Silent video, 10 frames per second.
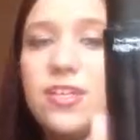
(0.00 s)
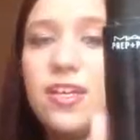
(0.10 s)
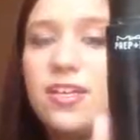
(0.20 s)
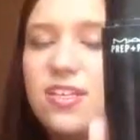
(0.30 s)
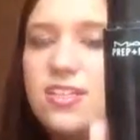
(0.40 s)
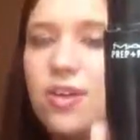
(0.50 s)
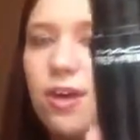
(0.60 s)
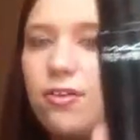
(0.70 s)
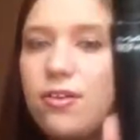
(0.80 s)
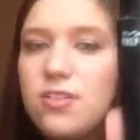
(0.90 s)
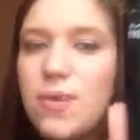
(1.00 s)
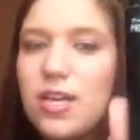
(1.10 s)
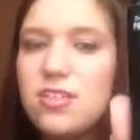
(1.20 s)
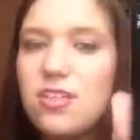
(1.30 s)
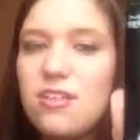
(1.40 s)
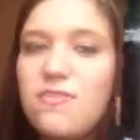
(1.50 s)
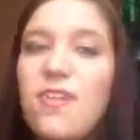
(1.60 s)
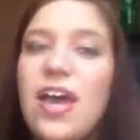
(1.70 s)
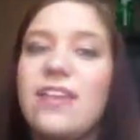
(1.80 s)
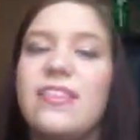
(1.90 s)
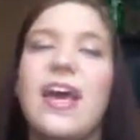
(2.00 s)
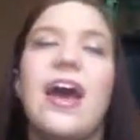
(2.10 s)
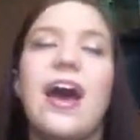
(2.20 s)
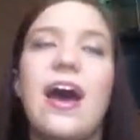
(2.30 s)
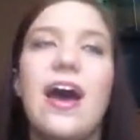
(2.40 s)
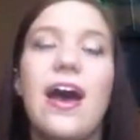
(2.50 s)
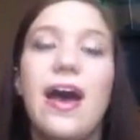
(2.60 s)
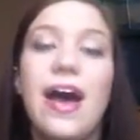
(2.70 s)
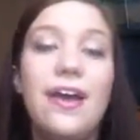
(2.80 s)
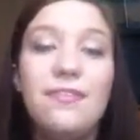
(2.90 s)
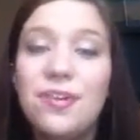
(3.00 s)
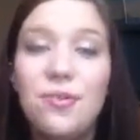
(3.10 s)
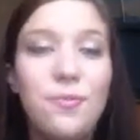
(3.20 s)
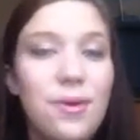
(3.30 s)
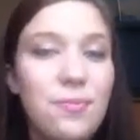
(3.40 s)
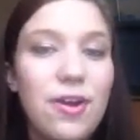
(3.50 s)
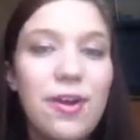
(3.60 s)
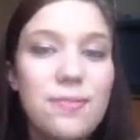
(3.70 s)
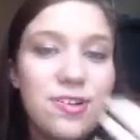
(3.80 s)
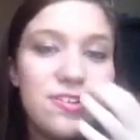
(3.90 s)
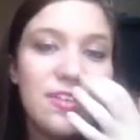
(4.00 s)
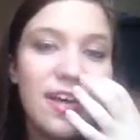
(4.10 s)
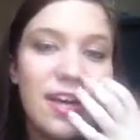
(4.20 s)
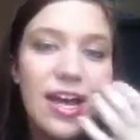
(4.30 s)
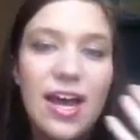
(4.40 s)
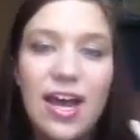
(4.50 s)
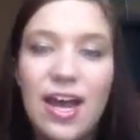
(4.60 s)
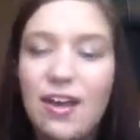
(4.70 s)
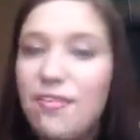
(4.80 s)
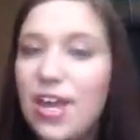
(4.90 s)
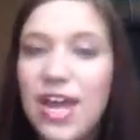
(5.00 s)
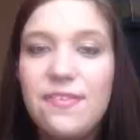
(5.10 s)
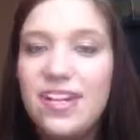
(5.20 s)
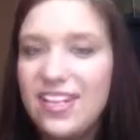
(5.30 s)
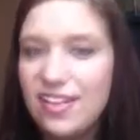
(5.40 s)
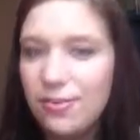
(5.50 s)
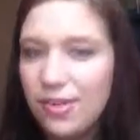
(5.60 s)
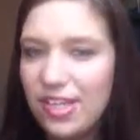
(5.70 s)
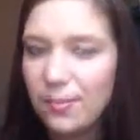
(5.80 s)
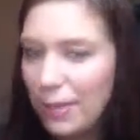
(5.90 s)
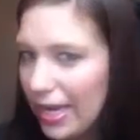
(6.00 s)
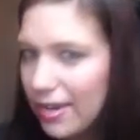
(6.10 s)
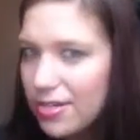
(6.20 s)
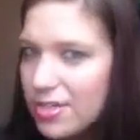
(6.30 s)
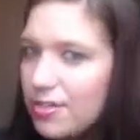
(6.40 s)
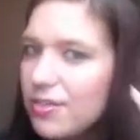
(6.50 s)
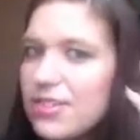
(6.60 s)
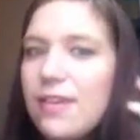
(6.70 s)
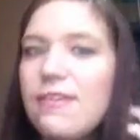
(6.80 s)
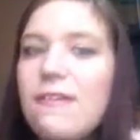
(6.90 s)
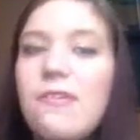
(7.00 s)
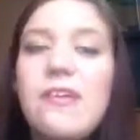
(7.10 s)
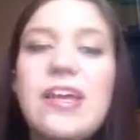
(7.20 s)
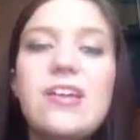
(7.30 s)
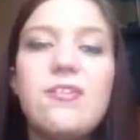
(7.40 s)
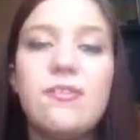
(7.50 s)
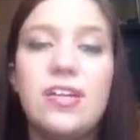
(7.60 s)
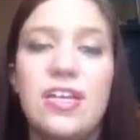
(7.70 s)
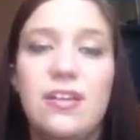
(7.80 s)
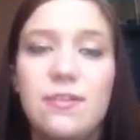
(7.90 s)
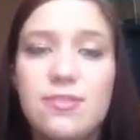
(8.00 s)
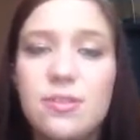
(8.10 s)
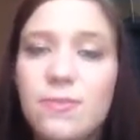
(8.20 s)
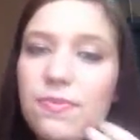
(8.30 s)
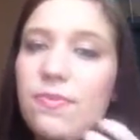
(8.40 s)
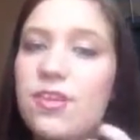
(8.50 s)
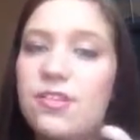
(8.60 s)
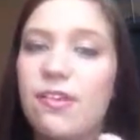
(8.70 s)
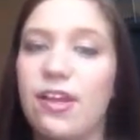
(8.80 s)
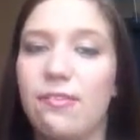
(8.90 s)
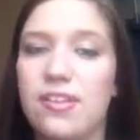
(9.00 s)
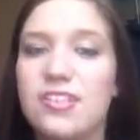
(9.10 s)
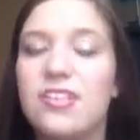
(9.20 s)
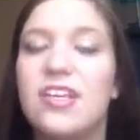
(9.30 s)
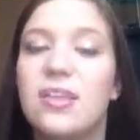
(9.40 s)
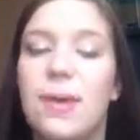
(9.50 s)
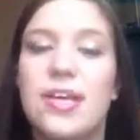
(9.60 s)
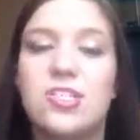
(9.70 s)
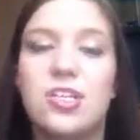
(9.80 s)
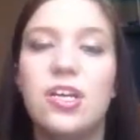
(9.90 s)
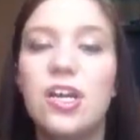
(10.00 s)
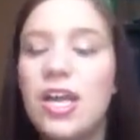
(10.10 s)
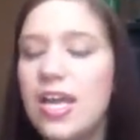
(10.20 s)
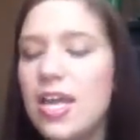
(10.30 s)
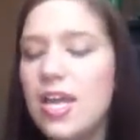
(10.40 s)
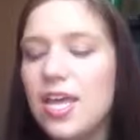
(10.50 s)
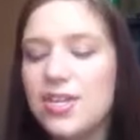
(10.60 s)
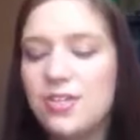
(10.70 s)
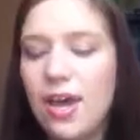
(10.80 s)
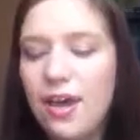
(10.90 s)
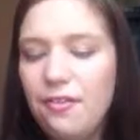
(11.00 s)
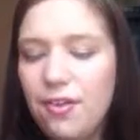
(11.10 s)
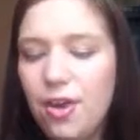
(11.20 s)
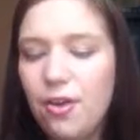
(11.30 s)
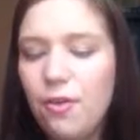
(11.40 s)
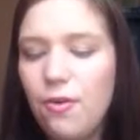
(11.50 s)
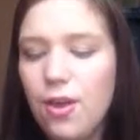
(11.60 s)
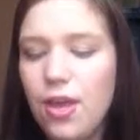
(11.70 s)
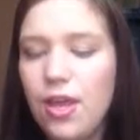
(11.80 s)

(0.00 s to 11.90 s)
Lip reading: again, this all goes back to the fact that I don't know what primers, I don't have anything to really compare to because I've never, really used them before until, recently in the past year. So, I don't know